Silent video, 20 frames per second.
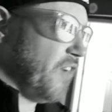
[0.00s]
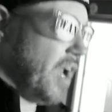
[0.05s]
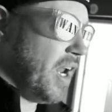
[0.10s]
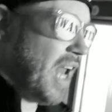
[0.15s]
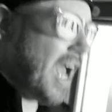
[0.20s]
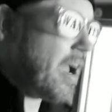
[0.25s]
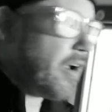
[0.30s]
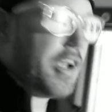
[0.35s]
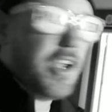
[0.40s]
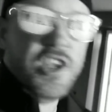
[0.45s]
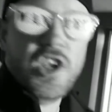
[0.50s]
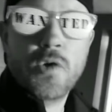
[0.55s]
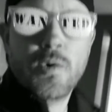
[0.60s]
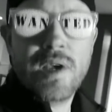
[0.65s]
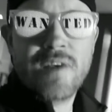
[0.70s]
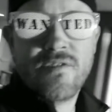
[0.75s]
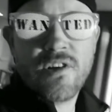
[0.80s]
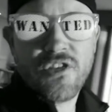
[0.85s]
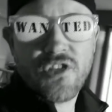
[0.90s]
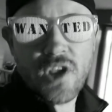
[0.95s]
fan, how can you
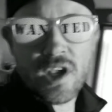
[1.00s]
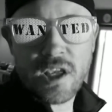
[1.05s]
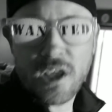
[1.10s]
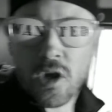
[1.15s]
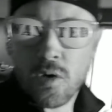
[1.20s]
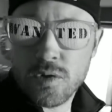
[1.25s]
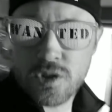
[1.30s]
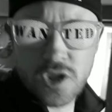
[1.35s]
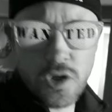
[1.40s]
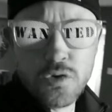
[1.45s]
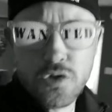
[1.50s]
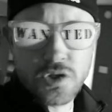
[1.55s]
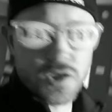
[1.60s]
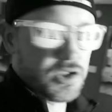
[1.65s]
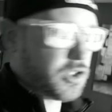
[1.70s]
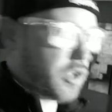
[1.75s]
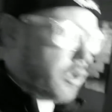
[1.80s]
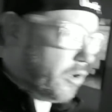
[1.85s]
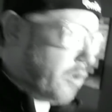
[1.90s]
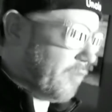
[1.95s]
even think you, you
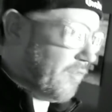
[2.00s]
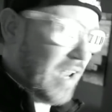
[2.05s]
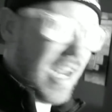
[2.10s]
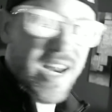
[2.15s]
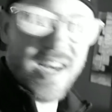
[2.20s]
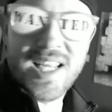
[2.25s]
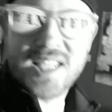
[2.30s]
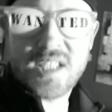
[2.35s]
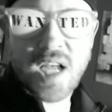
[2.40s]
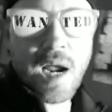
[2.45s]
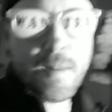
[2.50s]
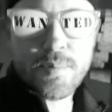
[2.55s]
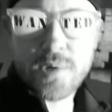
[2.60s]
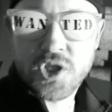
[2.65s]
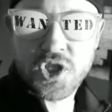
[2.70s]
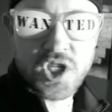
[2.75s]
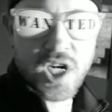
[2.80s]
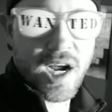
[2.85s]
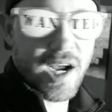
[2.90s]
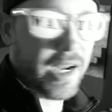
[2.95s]
deserve any type of
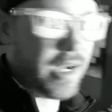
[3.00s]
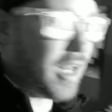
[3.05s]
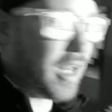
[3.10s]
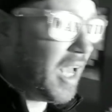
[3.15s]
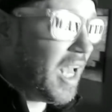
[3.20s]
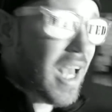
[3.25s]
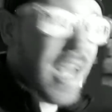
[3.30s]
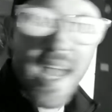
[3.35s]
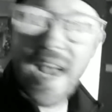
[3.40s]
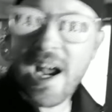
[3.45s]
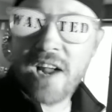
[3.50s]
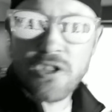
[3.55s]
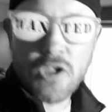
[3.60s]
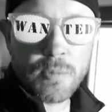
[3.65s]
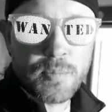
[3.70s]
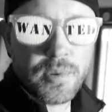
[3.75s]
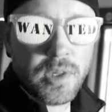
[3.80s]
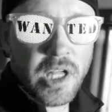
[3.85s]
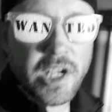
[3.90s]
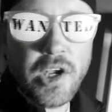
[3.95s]
shot at the
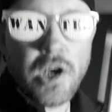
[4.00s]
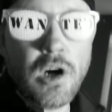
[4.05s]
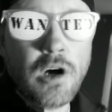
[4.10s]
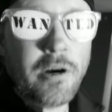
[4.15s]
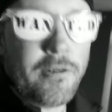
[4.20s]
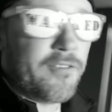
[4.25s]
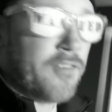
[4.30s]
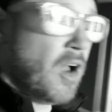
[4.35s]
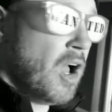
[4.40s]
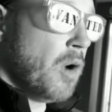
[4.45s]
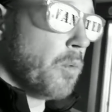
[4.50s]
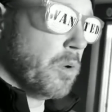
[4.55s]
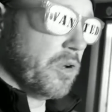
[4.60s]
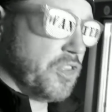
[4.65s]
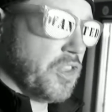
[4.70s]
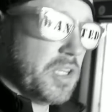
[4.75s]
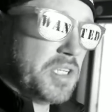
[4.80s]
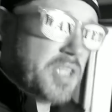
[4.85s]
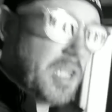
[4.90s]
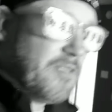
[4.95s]
playoff with
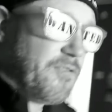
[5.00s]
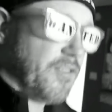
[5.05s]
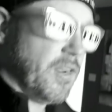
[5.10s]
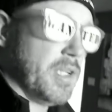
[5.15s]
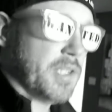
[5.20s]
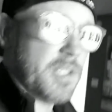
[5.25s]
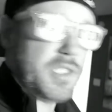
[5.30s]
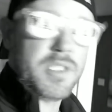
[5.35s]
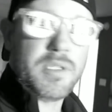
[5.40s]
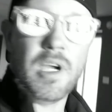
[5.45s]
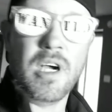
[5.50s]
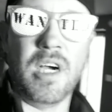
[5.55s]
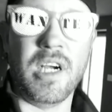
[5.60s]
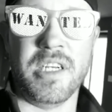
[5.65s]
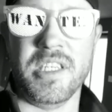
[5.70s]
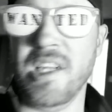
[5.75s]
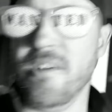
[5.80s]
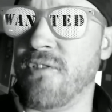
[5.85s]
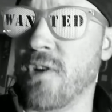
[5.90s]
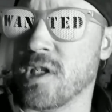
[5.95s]
the defense, uh,
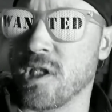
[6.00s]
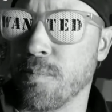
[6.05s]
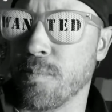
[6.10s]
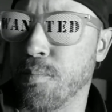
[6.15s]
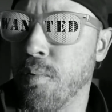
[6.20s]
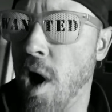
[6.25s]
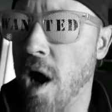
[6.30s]
defensive